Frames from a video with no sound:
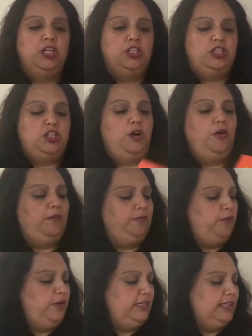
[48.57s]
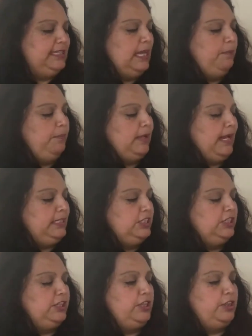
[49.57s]
So for an example, I
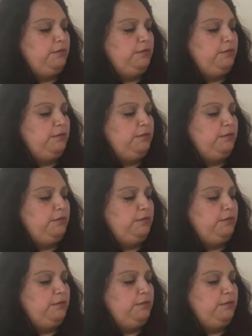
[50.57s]
took the